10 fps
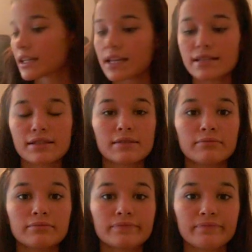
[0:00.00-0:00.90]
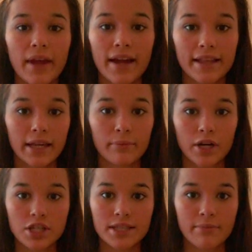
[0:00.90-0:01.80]
because my highlighting
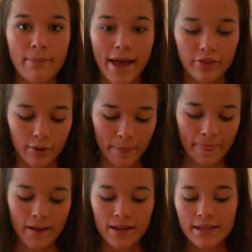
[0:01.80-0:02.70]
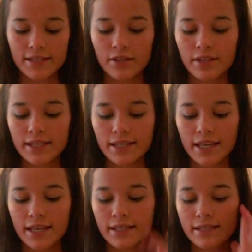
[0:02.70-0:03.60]
brush is in my bathroom. So this
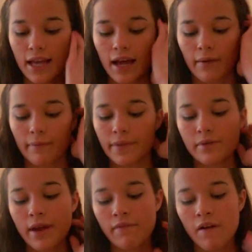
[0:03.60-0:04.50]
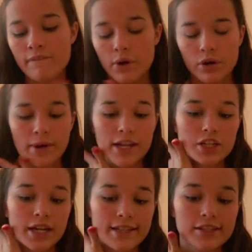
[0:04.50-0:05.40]
is the Revlon Photo Ready
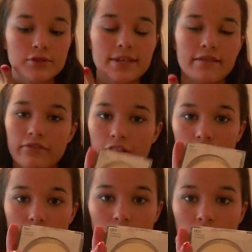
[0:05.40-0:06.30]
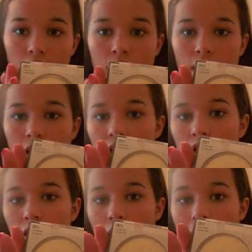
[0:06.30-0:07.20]
Translucent Finisher.
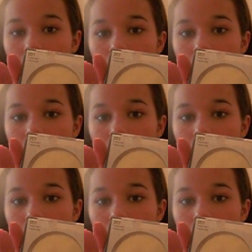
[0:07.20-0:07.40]
I